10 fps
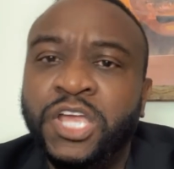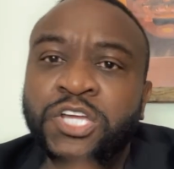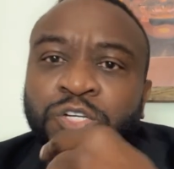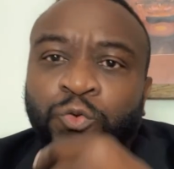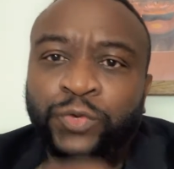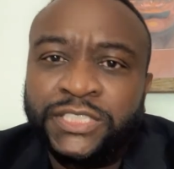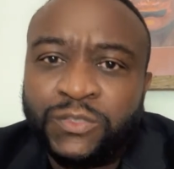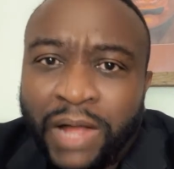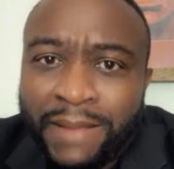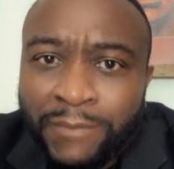The
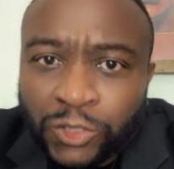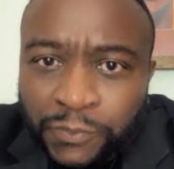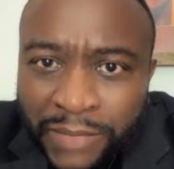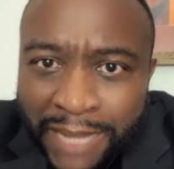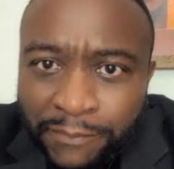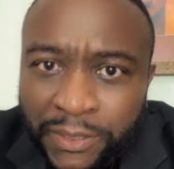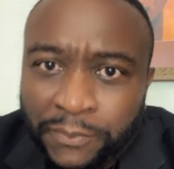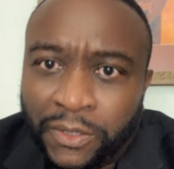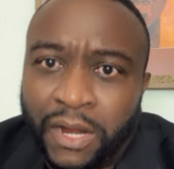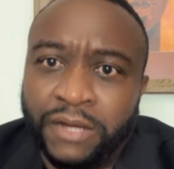reason why most Black
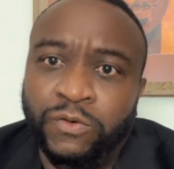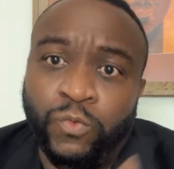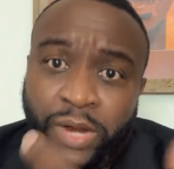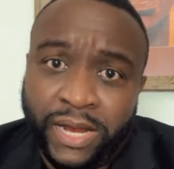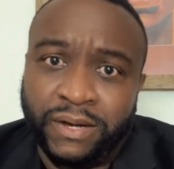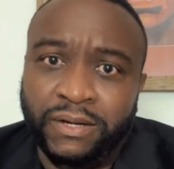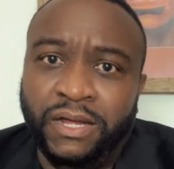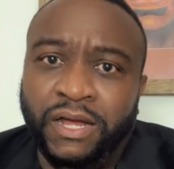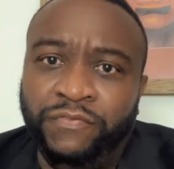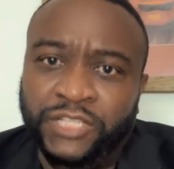people are unaware
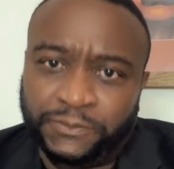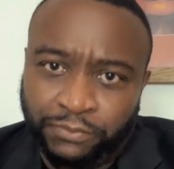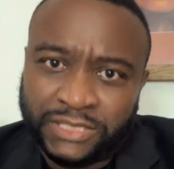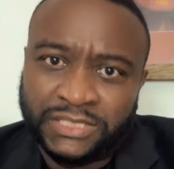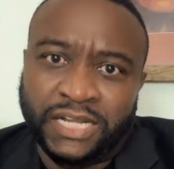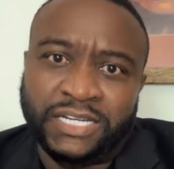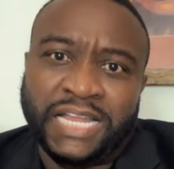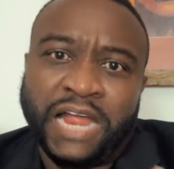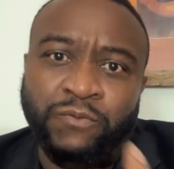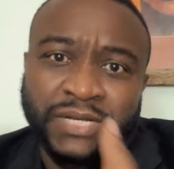of this present
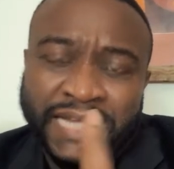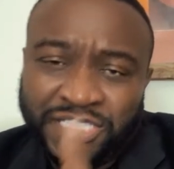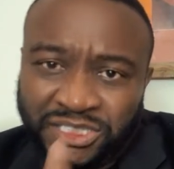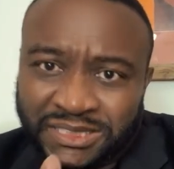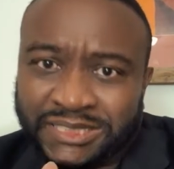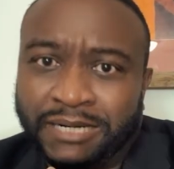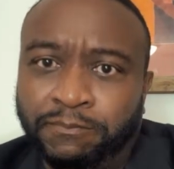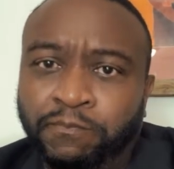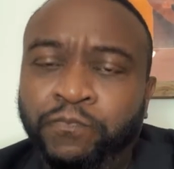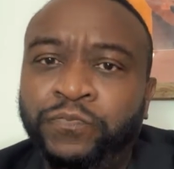underlying
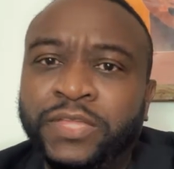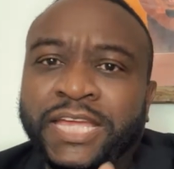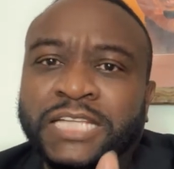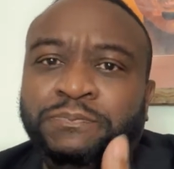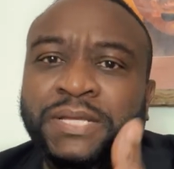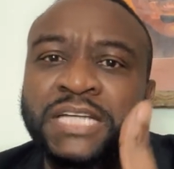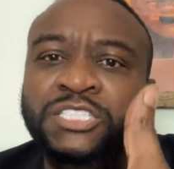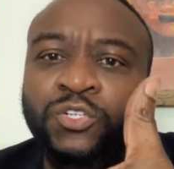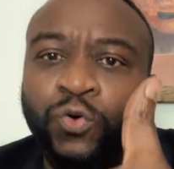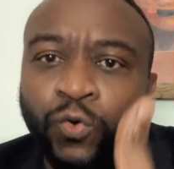relationship is because
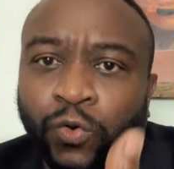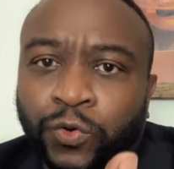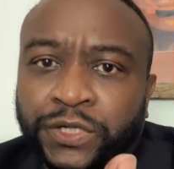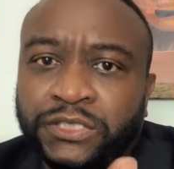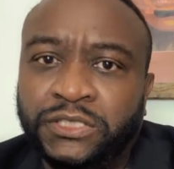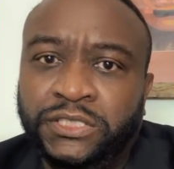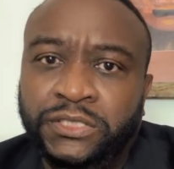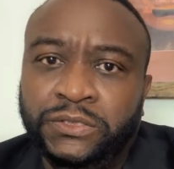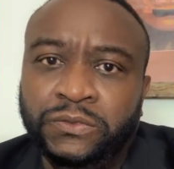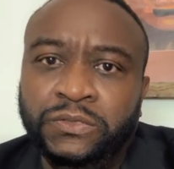in order
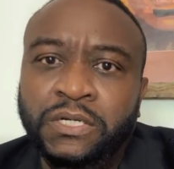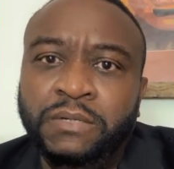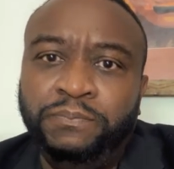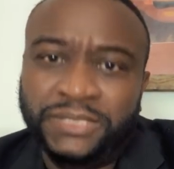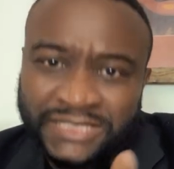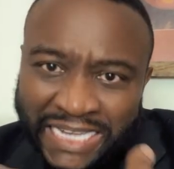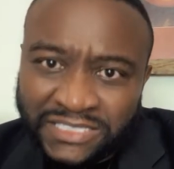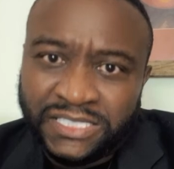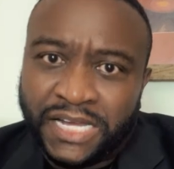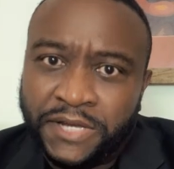to
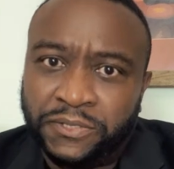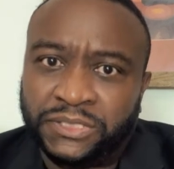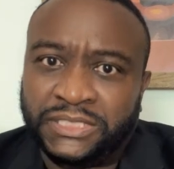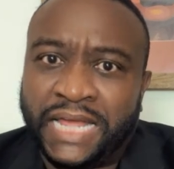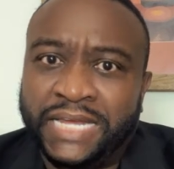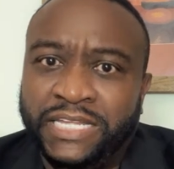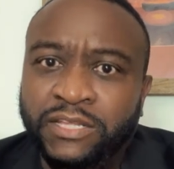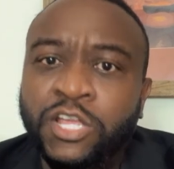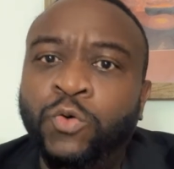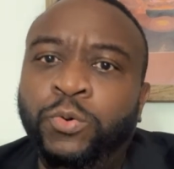possess an
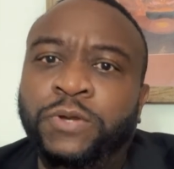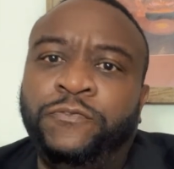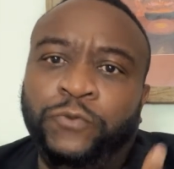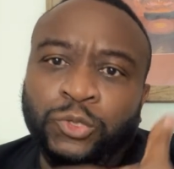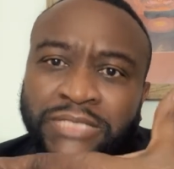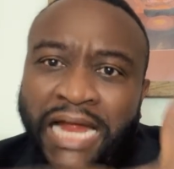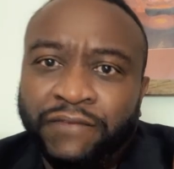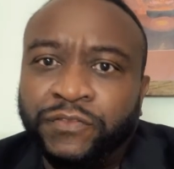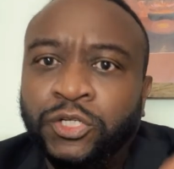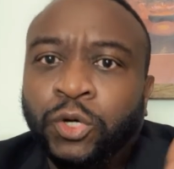understanding, we would first
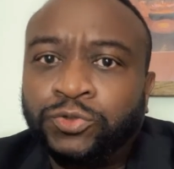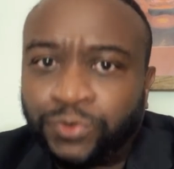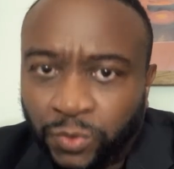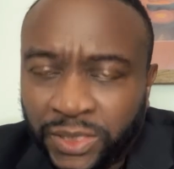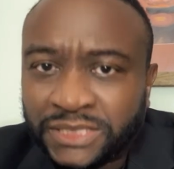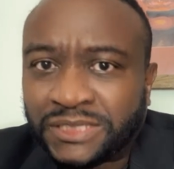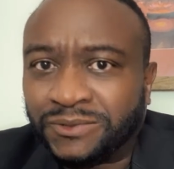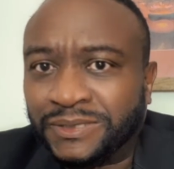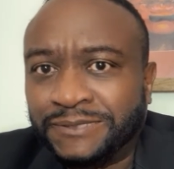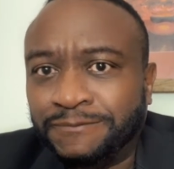have to know true history.